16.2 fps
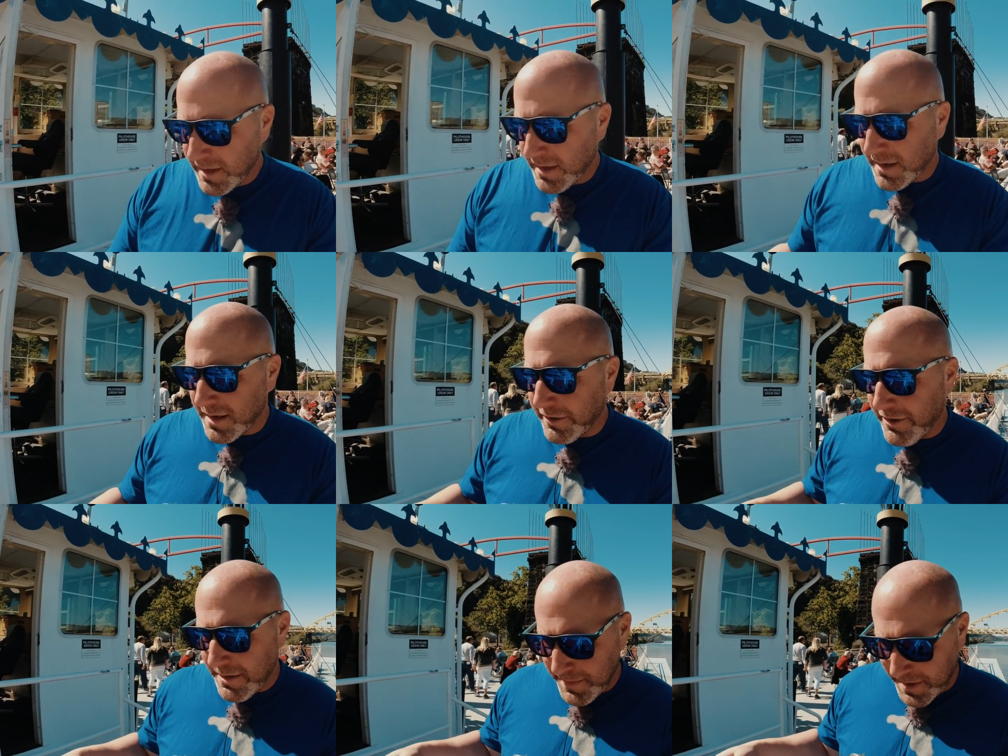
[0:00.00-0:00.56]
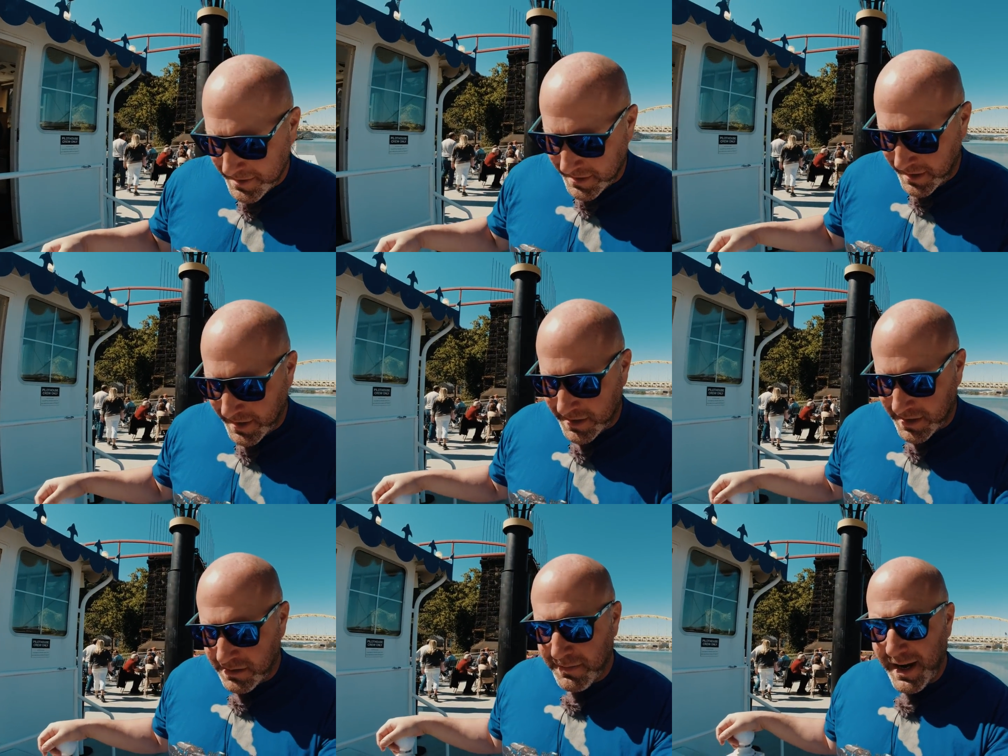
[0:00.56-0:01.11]
I'm gonna grab my seat
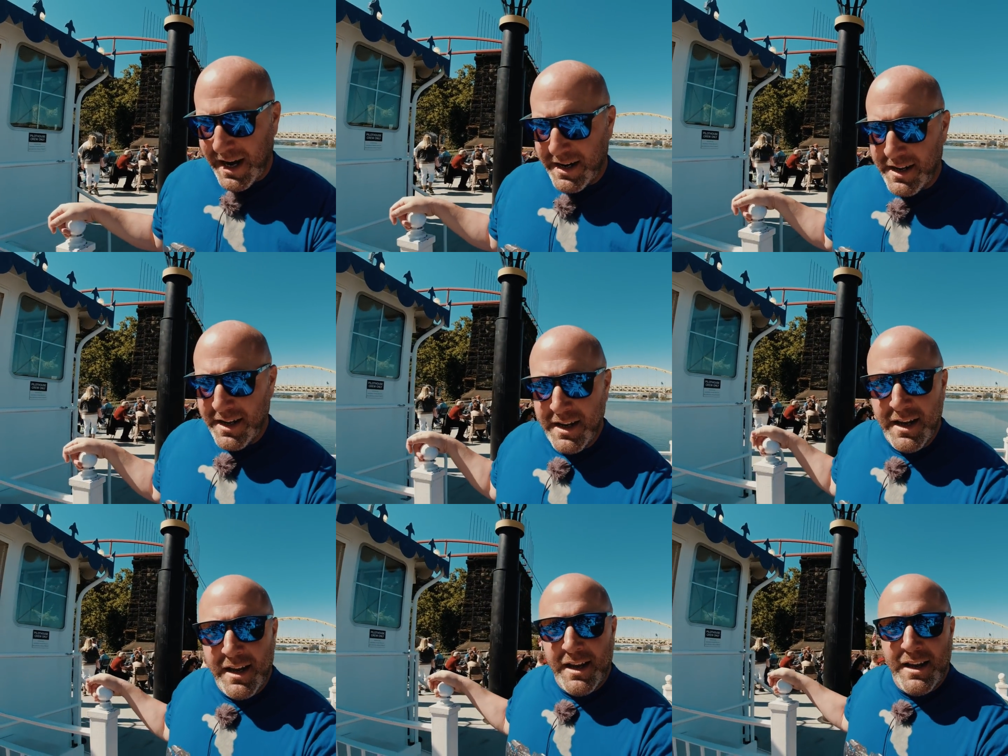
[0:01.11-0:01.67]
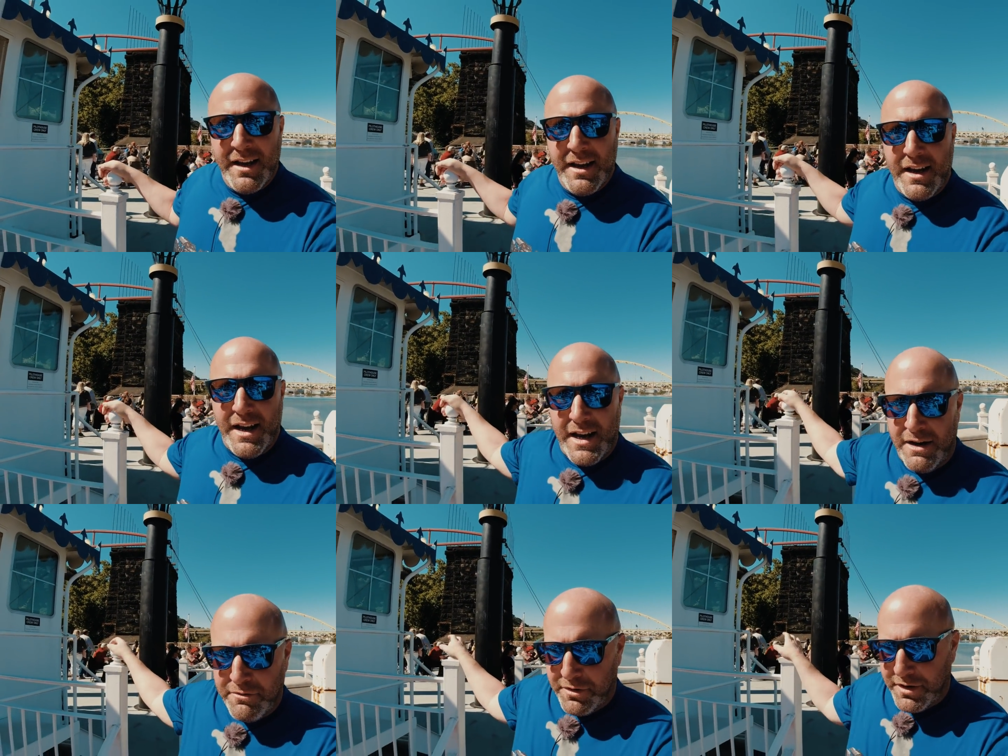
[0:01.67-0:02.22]
next to Matt,
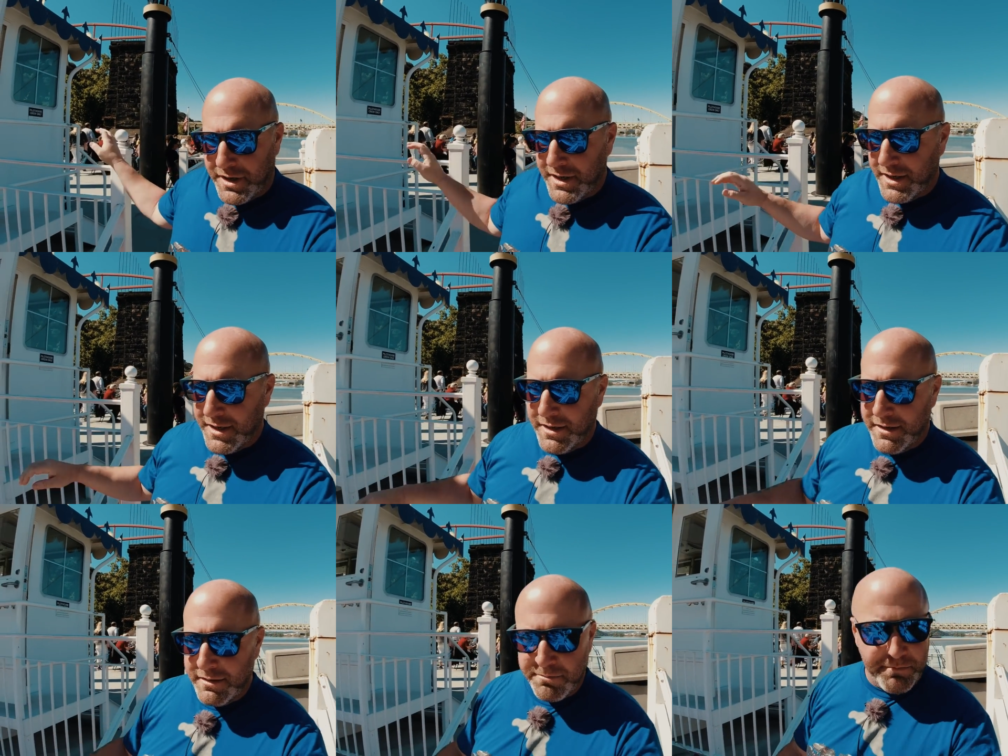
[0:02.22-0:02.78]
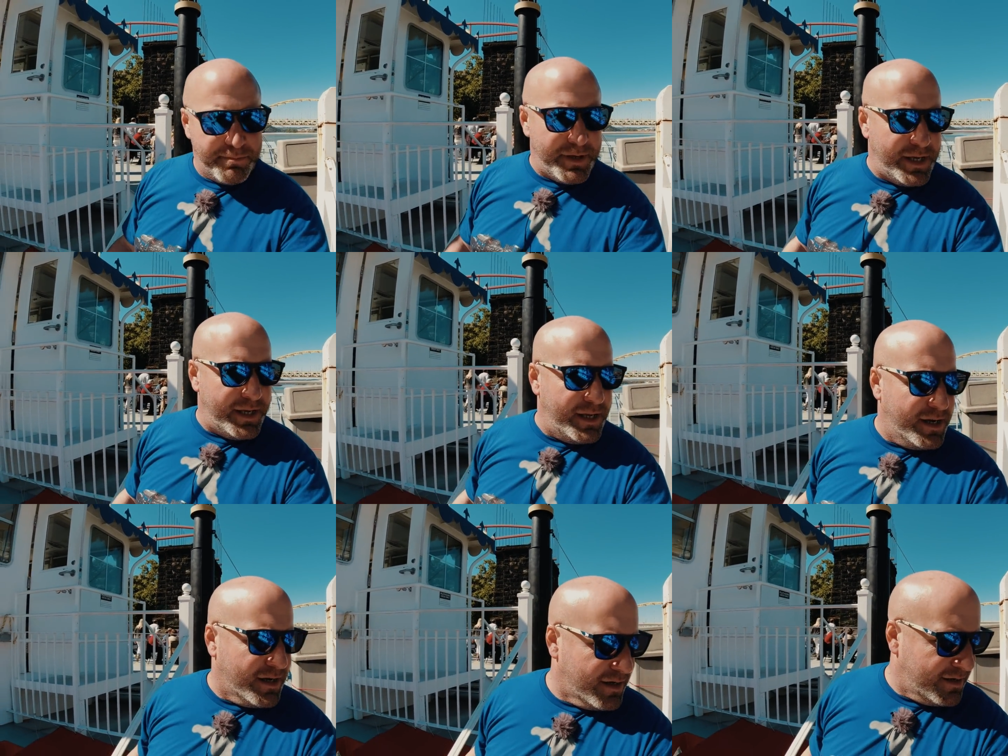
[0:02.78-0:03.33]
and we're gonna
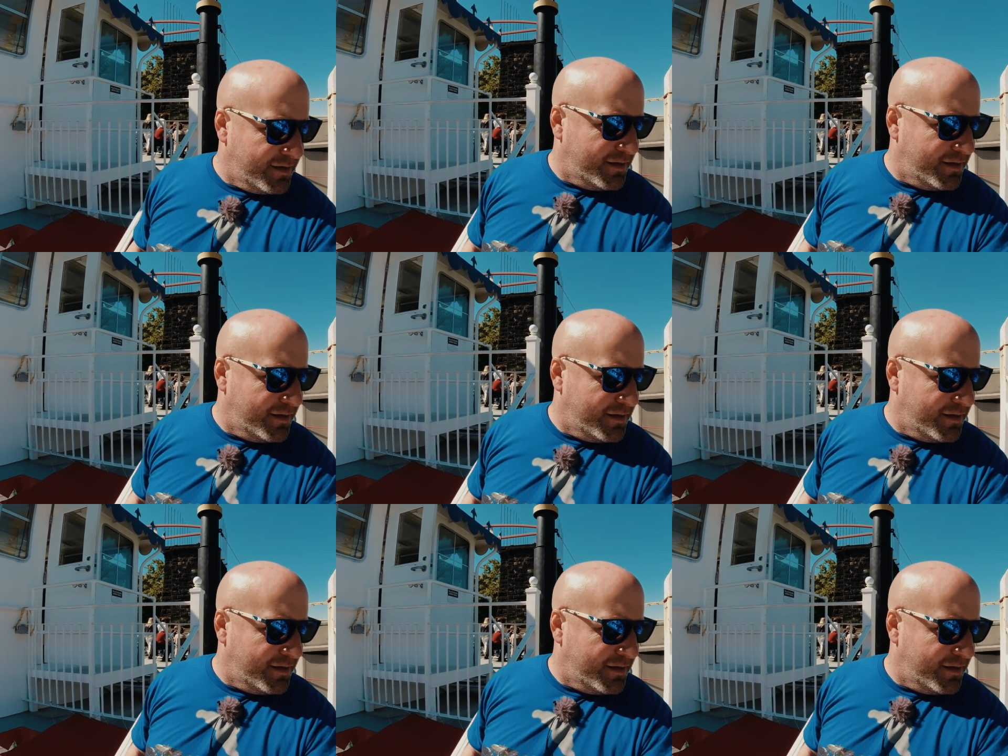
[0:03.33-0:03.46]
be